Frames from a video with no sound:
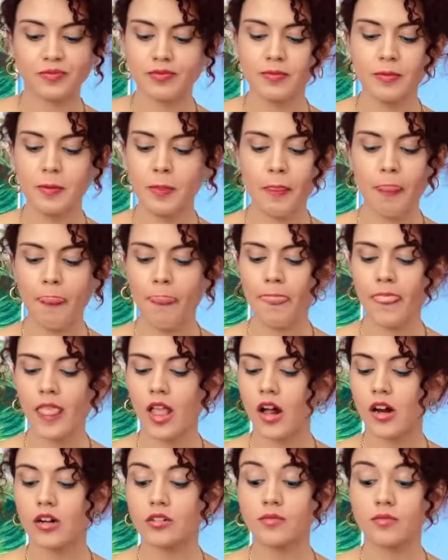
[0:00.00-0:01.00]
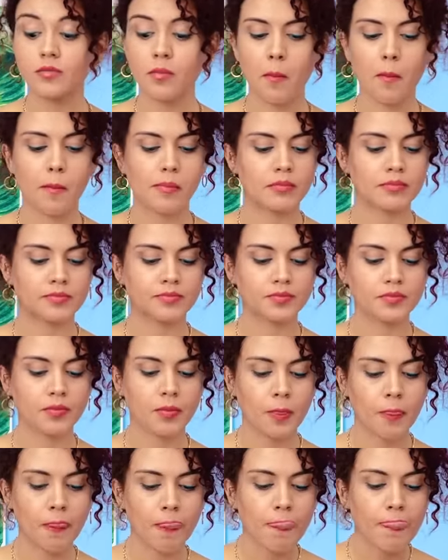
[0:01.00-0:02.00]
why wouldn't I use it?
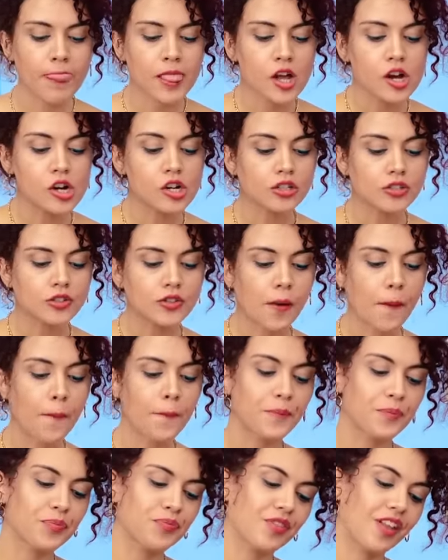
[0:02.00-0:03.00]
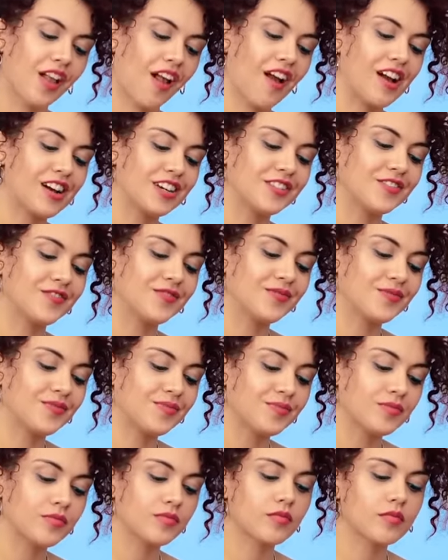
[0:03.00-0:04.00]
And instead of burying my salad in
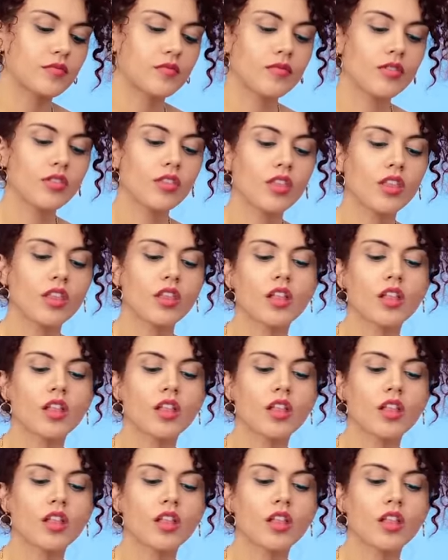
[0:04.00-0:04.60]
tomatoes,